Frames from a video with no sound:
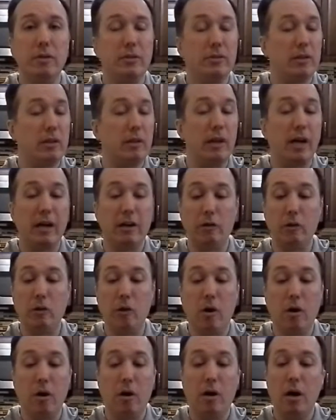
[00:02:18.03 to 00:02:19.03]
There's a lot of
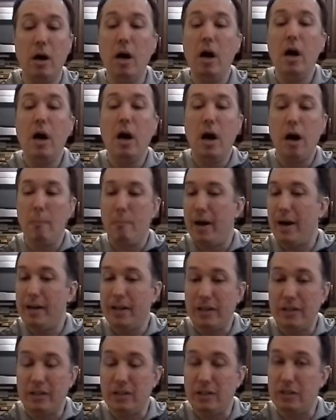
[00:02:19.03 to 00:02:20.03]

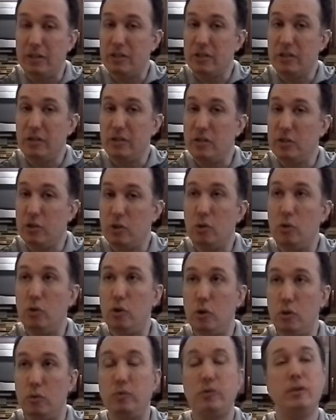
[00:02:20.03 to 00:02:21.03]
law-abiding citizens who
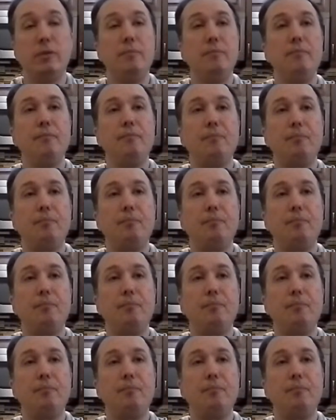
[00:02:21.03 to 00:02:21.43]
use them.